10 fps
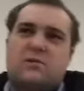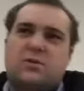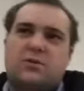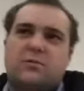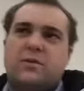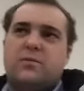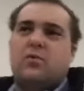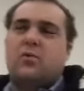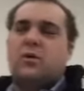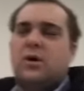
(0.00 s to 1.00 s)
little bit
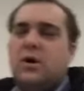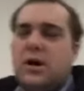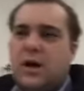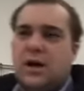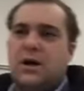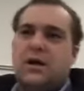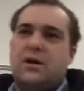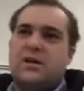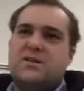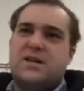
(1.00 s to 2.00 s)
more
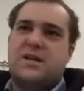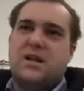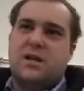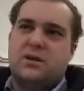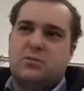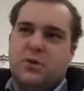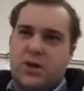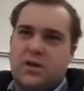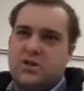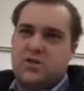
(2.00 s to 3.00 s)
acidity in their
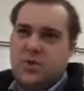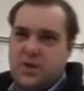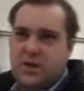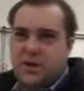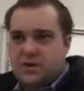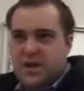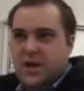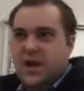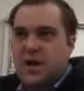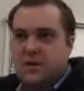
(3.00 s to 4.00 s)
blood just because they
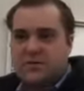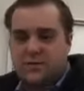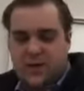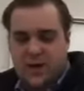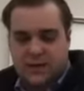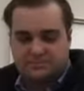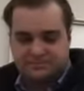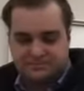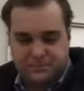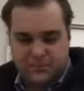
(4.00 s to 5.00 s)
have
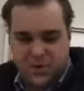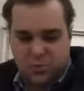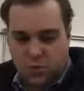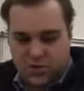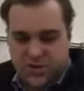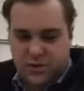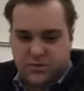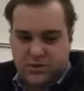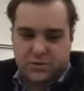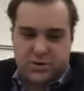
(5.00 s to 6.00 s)
more
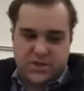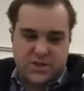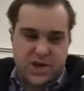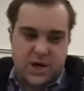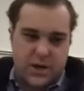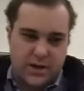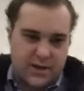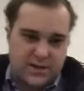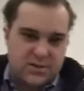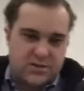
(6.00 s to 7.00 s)
CO2 that's carried, and
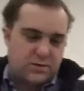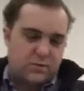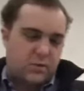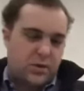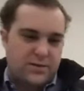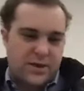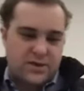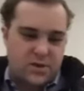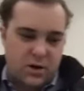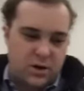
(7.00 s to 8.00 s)
that's just the way
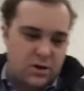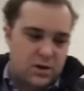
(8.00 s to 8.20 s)
things are